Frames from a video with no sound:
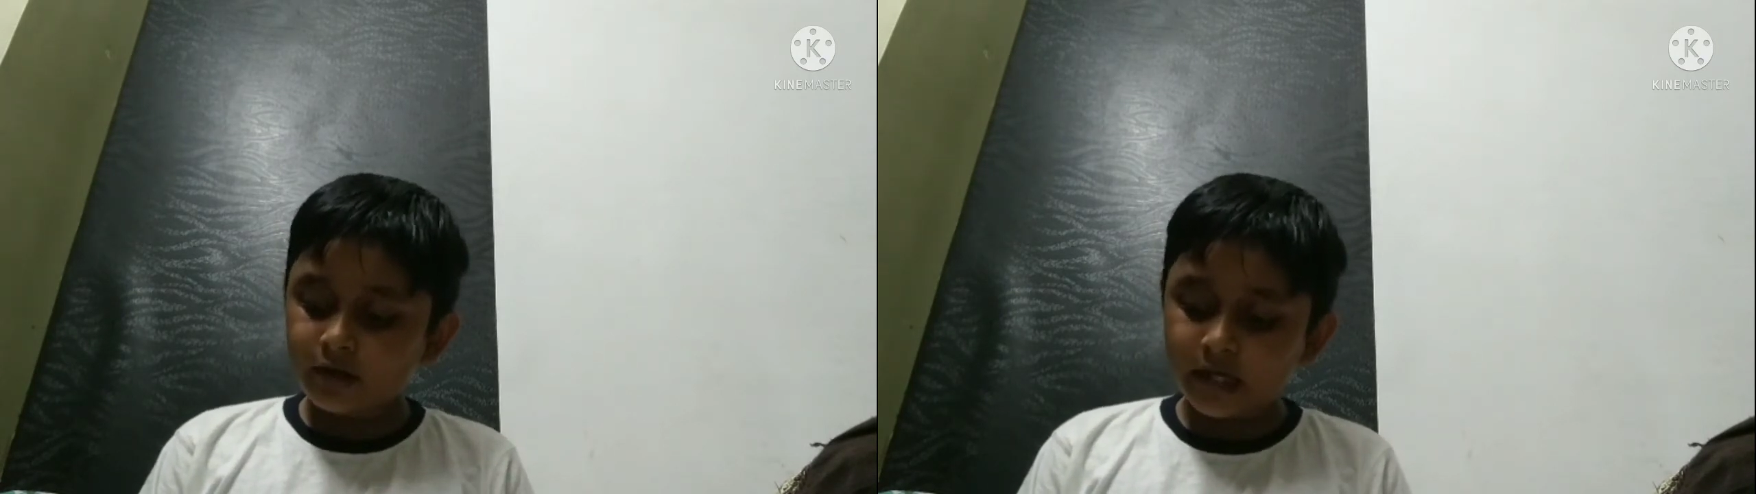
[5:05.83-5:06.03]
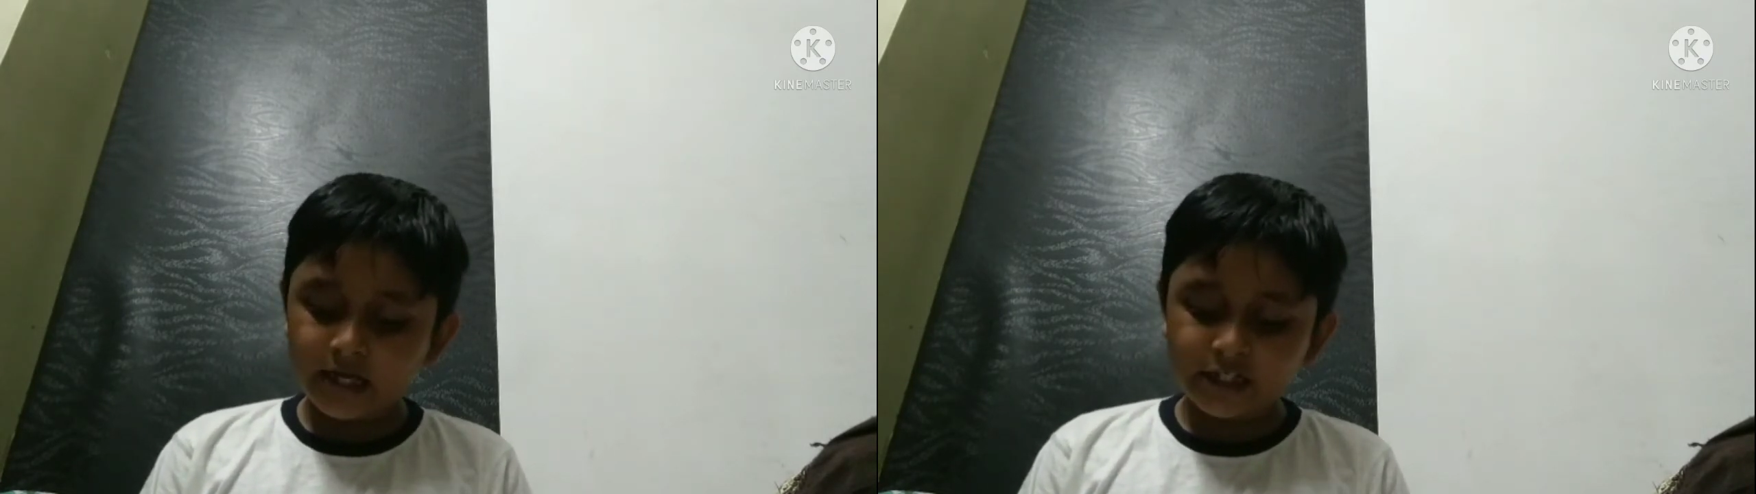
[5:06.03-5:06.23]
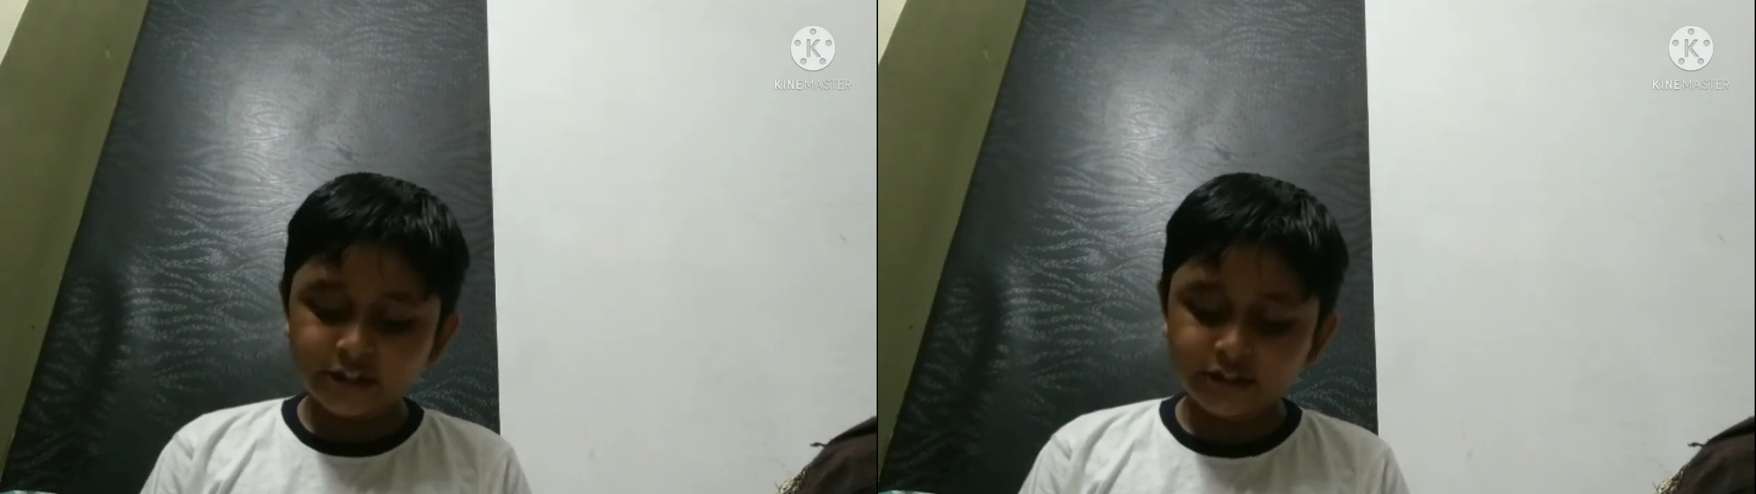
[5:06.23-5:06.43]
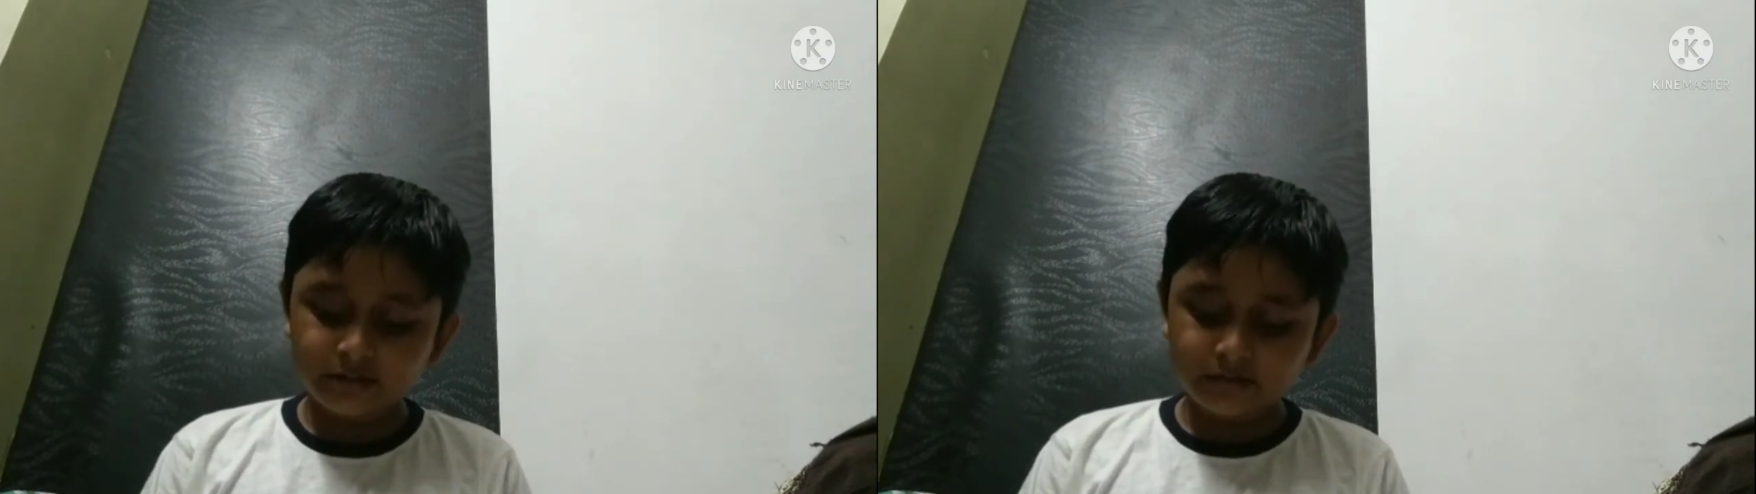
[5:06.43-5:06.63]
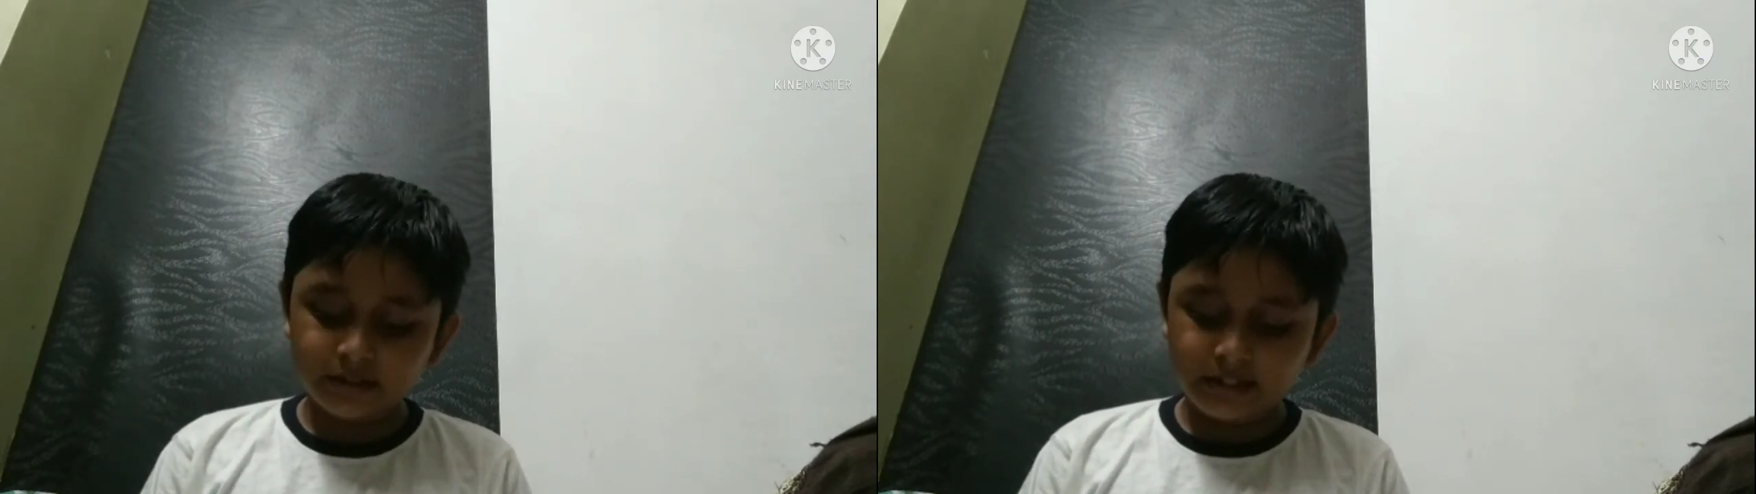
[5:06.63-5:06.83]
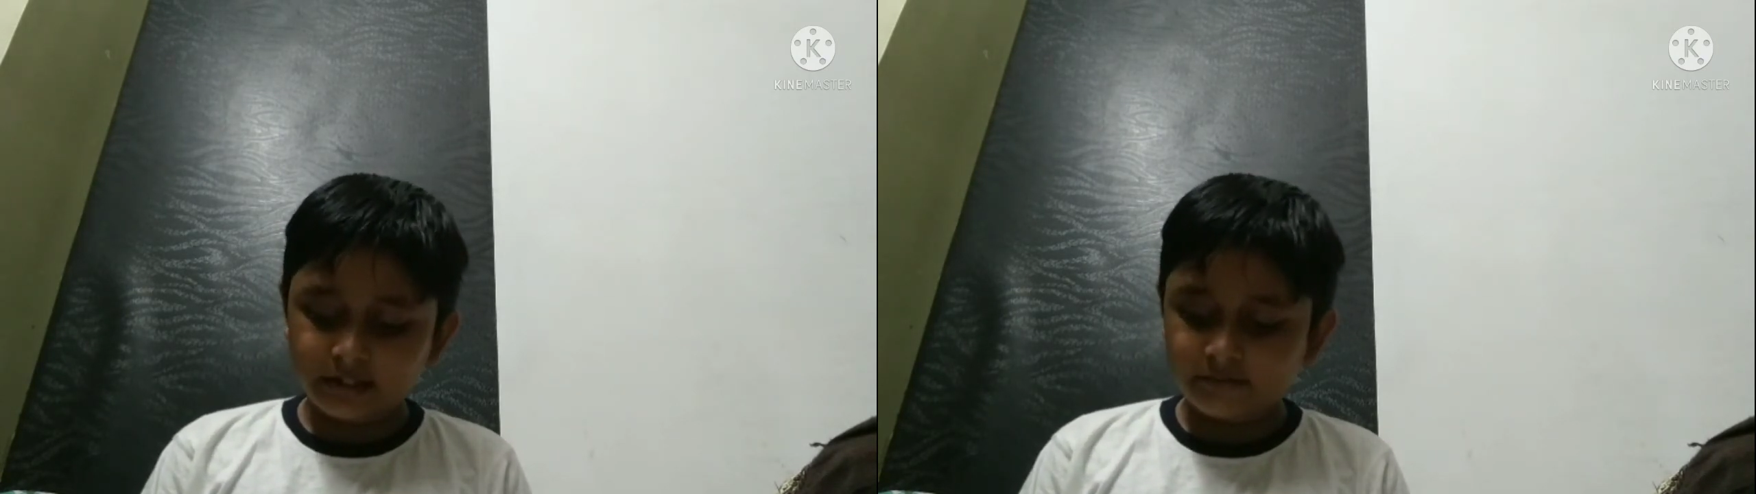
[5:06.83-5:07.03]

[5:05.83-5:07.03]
occasionally